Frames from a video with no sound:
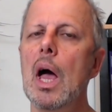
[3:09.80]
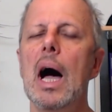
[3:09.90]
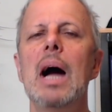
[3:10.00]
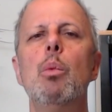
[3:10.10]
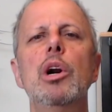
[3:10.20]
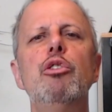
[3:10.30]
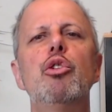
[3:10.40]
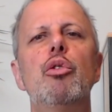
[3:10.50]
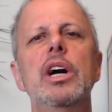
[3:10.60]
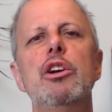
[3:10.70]
I wanted to
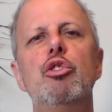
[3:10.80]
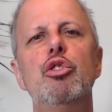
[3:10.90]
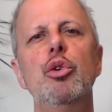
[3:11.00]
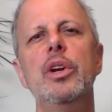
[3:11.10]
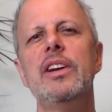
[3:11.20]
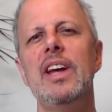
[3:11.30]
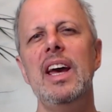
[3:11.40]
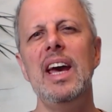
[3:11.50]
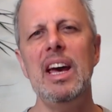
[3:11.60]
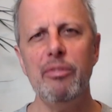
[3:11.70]
create a tool that
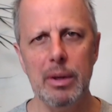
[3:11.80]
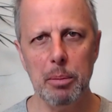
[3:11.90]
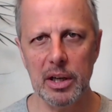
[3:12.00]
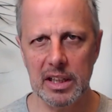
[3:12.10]
everybody